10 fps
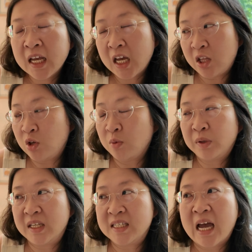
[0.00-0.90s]
Can you
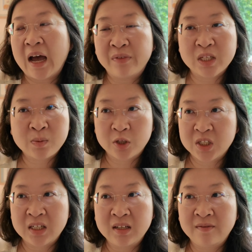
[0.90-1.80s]
please have this
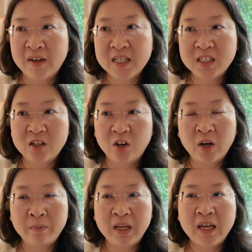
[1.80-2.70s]
person invest in our
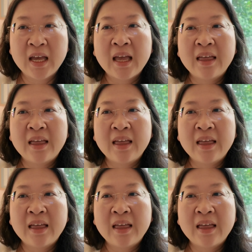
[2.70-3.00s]
company?